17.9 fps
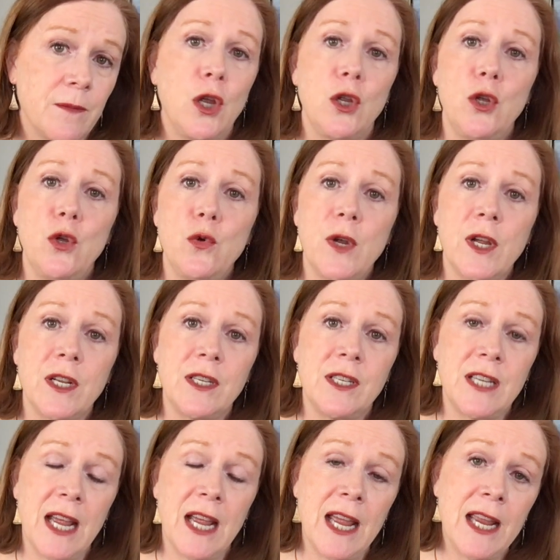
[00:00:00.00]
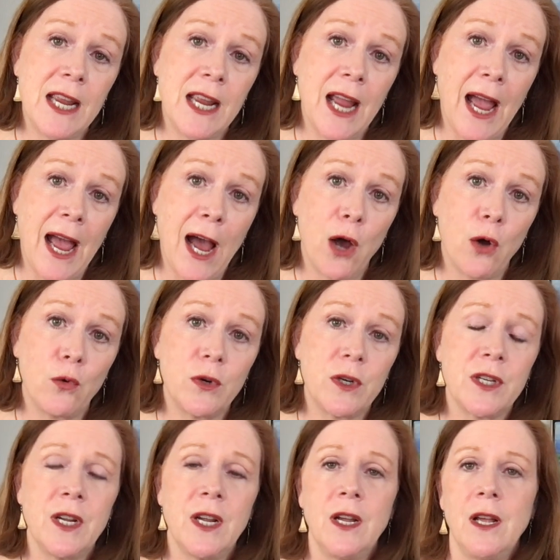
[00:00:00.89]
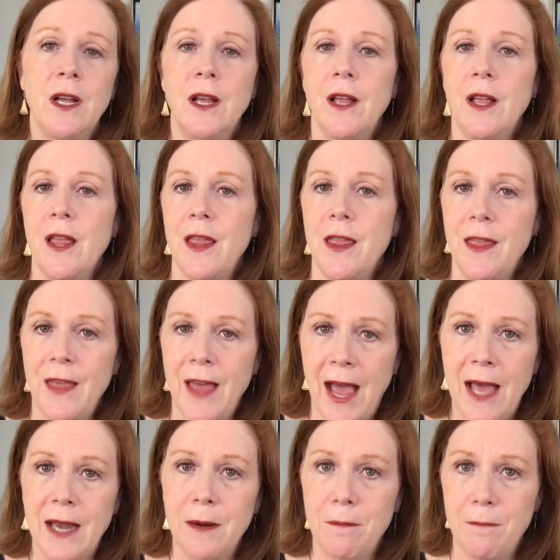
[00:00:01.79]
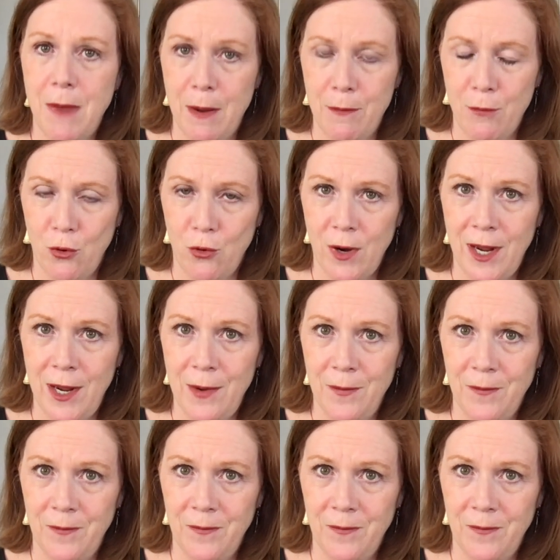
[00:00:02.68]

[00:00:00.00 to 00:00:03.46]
you can take out that memory.